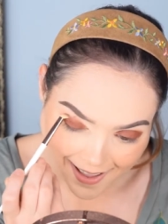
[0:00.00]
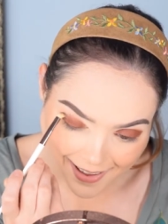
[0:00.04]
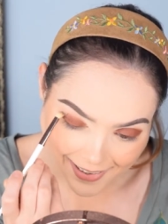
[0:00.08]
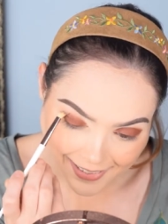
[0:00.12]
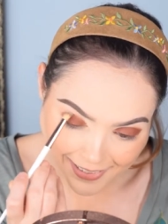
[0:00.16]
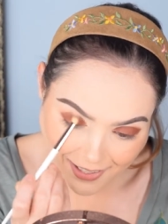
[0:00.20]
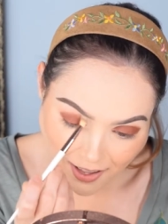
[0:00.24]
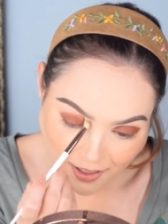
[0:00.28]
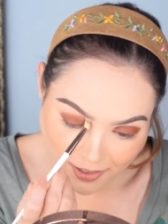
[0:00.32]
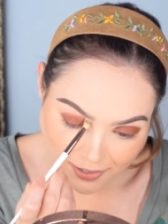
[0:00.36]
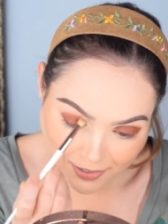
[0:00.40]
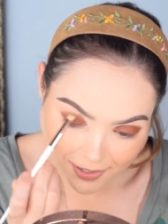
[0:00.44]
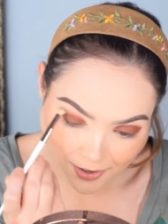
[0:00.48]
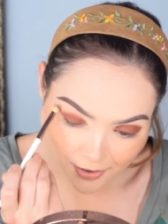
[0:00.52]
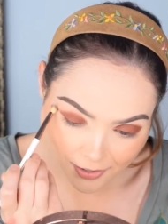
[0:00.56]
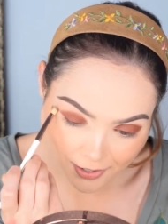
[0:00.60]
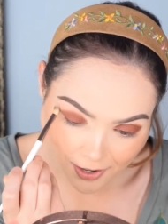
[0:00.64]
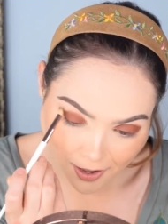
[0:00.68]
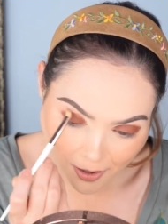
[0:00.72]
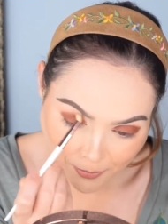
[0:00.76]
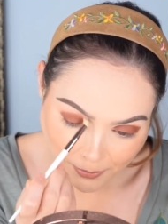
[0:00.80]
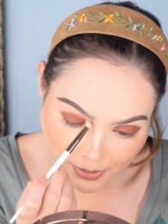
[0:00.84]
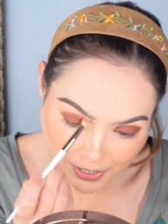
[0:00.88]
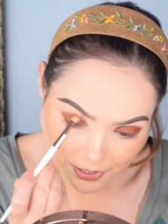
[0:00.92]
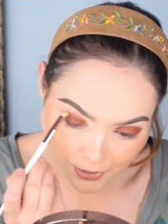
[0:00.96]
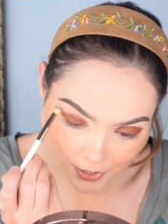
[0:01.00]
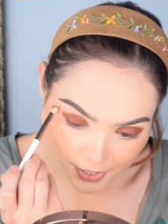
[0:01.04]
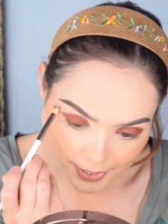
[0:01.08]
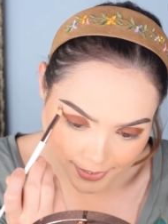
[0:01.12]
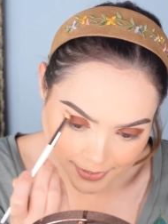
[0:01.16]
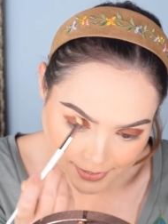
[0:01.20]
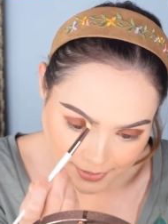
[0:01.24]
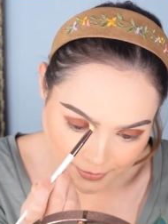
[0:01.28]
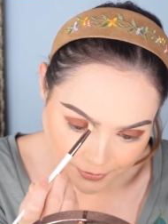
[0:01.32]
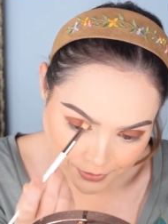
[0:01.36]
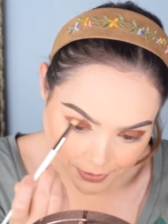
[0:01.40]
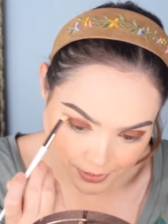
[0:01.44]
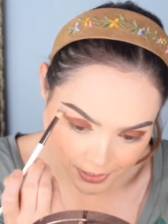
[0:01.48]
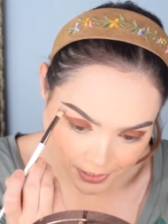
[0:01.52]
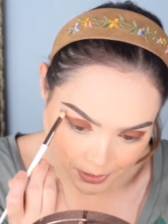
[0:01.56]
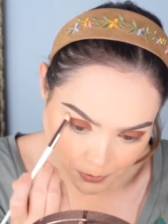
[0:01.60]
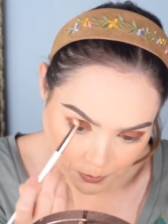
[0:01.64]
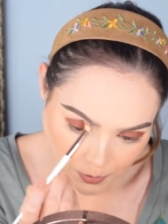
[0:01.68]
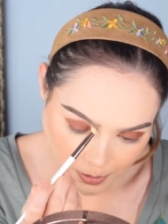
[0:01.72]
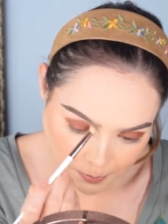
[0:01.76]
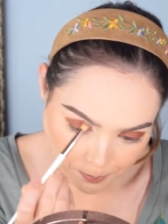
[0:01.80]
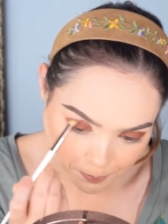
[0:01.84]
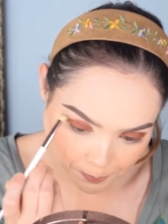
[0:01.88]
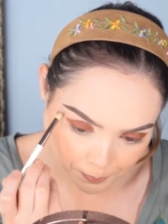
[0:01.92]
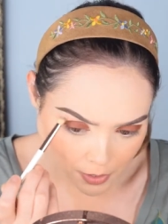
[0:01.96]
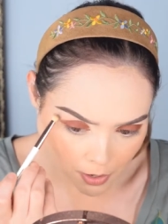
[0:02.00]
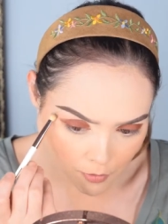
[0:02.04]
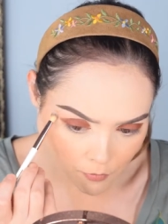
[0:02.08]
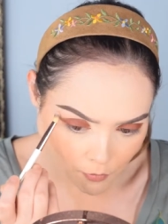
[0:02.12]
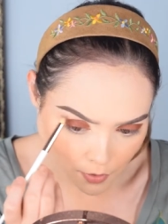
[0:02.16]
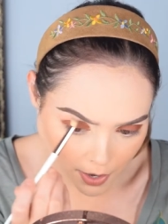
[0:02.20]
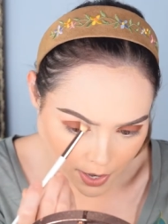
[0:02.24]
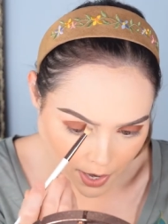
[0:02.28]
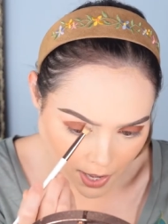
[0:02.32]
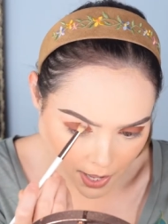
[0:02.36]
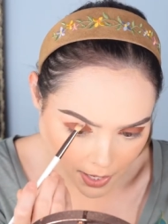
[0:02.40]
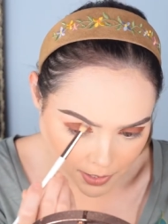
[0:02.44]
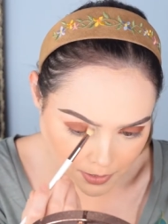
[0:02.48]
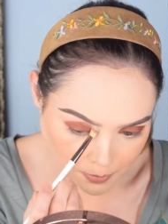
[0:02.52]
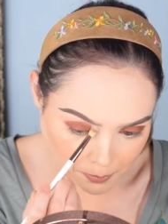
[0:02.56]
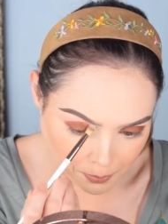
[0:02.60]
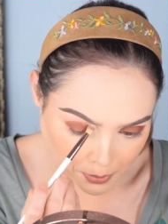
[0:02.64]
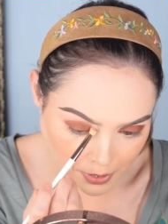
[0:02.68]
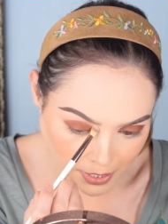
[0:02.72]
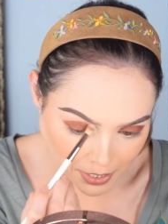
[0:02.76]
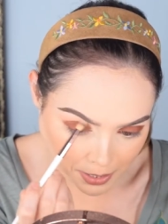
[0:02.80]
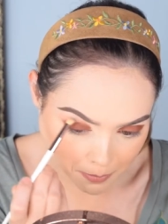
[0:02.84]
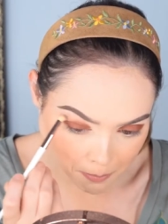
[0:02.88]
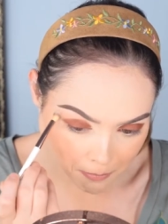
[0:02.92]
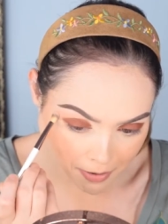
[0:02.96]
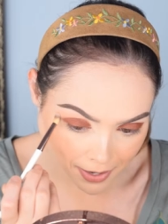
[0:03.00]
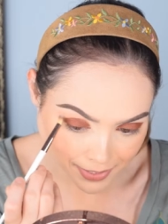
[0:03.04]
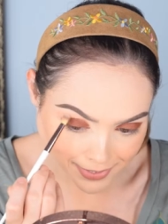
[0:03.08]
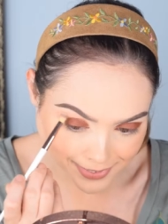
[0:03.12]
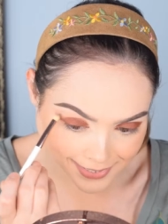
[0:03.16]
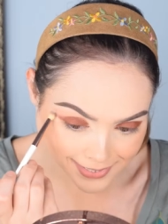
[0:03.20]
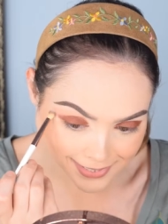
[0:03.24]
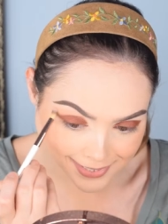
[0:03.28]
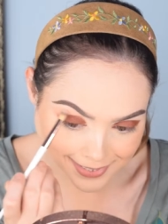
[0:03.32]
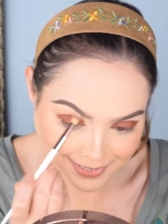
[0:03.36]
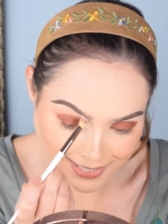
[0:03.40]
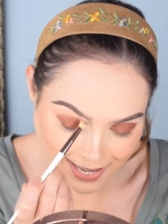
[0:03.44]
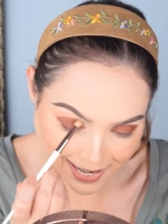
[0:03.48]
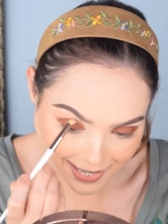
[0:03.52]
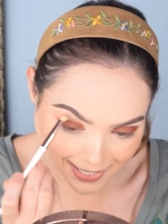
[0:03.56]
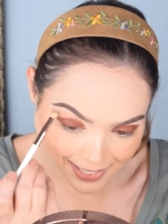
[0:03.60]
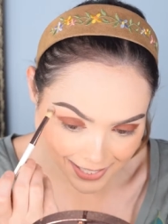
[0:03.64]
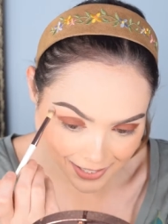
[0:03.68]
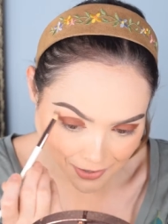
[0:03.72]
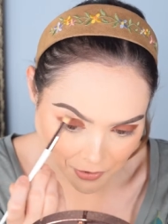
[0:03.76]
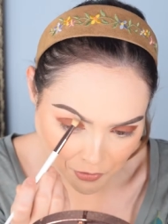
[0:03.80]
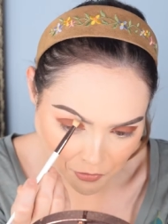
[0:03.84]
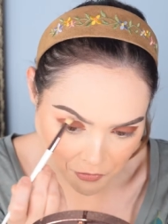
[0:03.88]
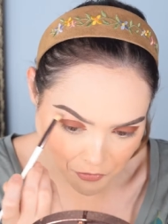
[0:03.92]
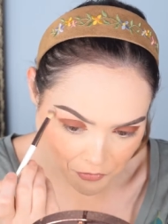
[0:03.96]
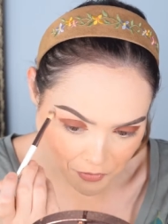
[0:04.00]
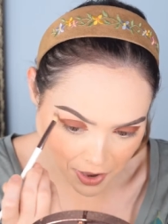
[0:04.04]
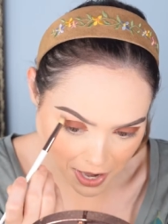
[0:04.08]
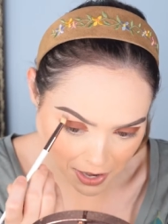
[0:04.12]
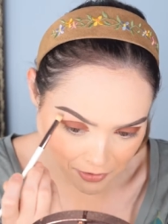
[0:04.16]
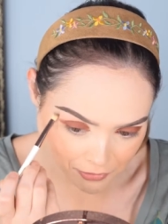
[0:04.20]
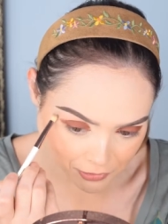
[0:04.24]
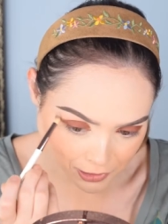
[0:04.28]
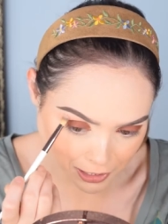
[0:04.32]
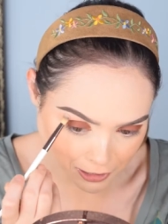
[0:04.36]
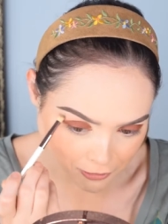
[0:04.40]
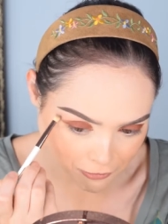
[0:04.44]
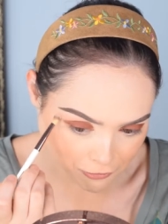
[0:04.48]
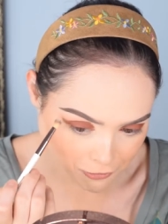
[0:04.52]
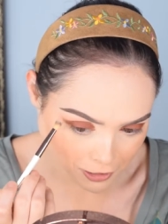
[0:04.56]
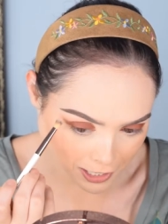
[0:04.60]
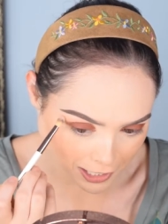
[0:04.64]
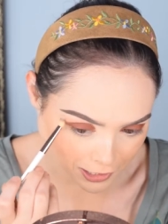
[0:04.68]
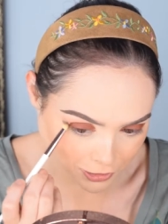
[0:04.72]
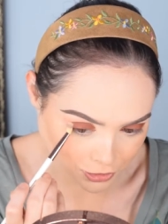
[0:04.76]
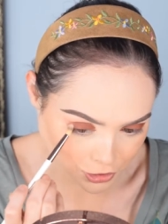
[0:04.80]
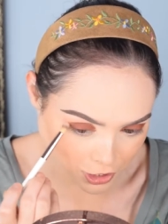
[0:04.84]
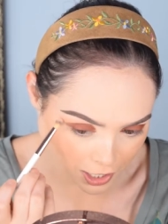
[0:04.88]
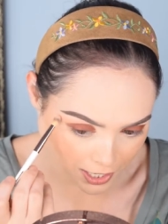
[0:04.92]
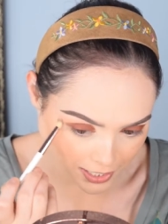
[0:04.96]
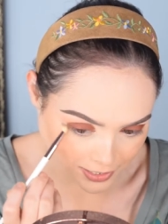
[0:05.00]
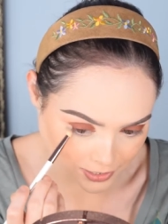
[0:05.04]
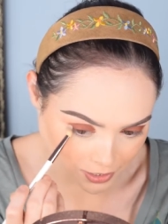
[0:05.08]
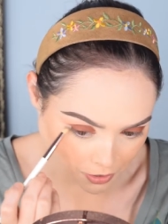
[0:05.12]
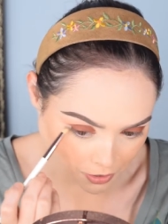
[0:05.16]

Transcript: y'all are gonna call me crazy for this one. If I had to pick my second favorite franchise